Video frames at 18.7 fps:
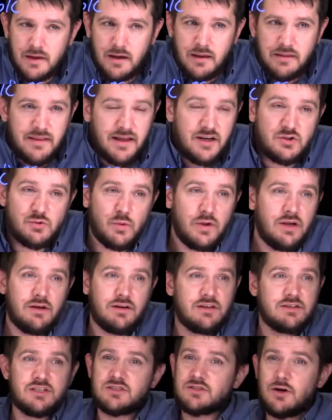That is, we could have
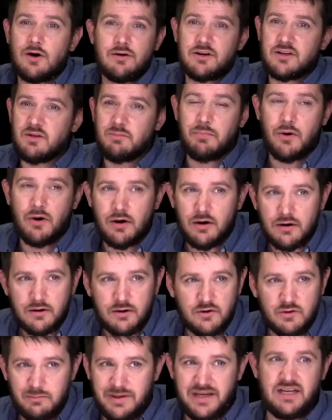just gone to the park or
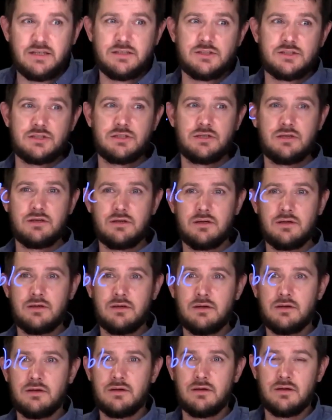the beach
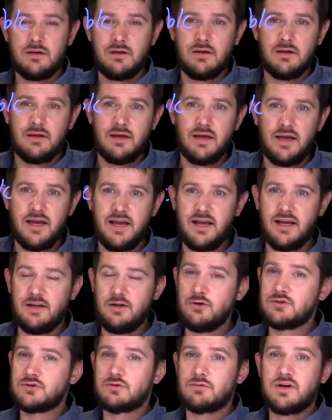and
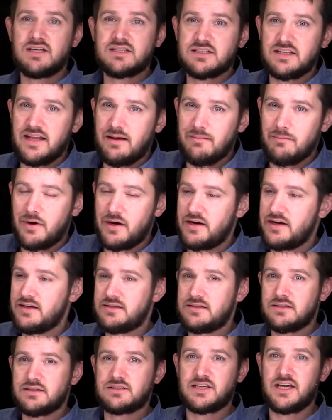use the rest of that money
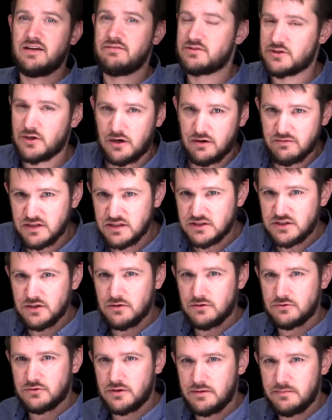to save starving children.